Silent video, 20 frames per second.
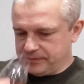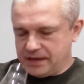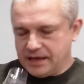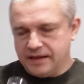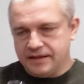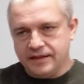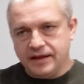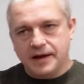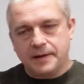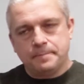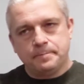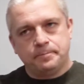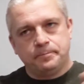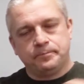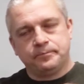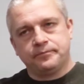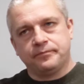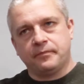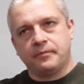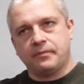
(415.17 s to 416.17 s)
At that,
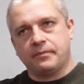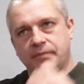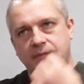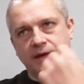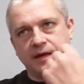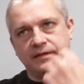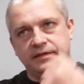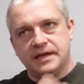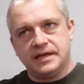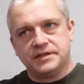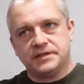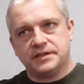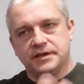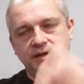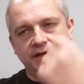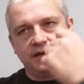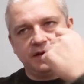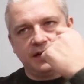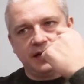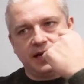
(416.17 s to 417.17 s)
it's
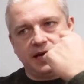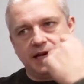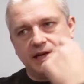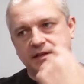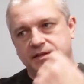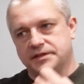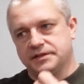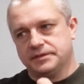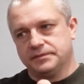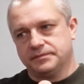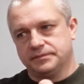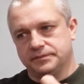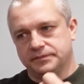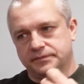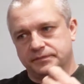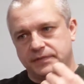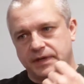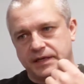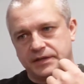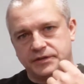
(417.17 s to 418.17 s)

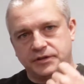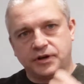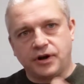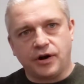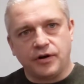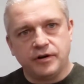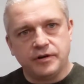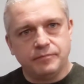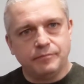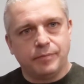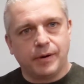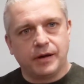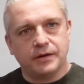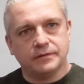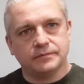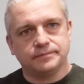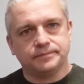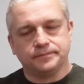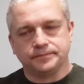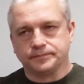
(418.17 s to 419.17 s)
currant
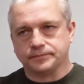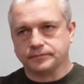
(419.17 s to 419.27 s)
bun.